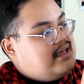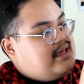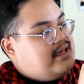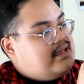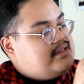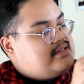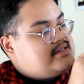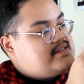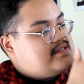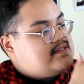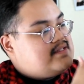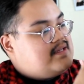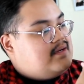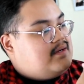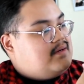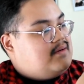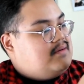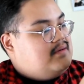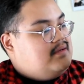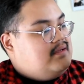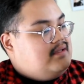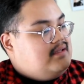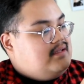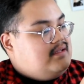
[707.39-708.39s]
And
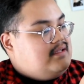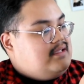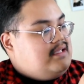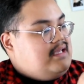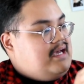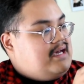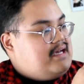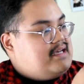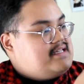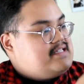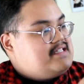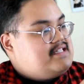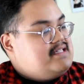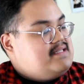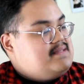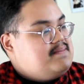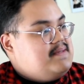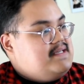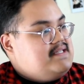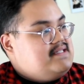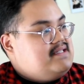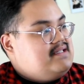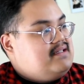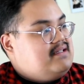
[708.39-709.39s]
so yeah, it's just
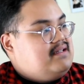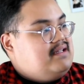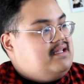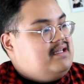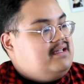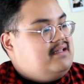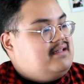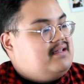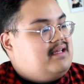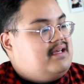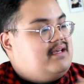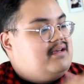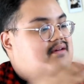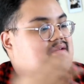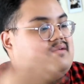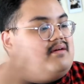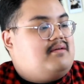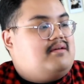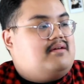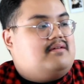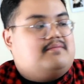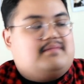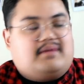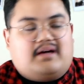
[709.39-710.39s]
basically like
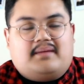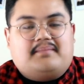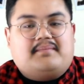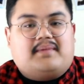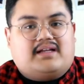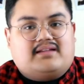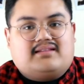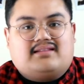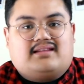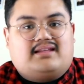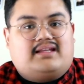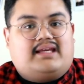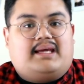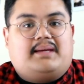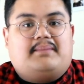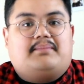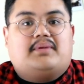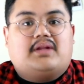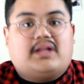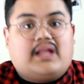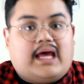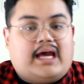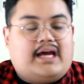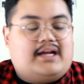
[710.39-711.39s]
a monthly
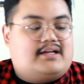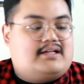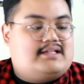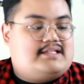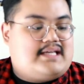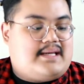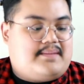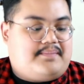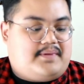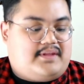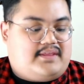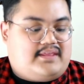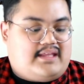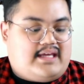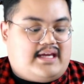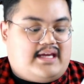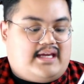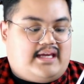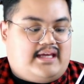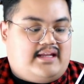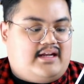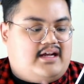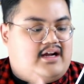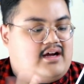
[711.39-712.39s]
planner type of
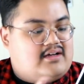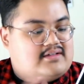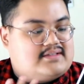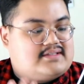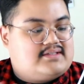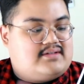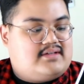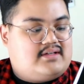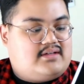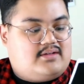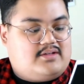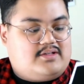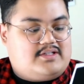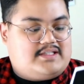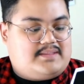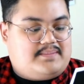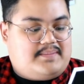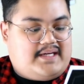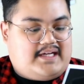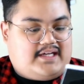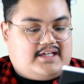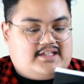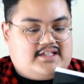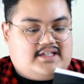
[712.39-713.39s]
thing. And it also includes
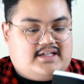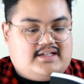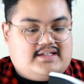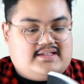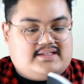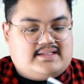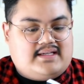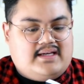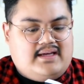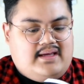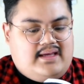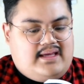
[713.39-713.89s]
pictures.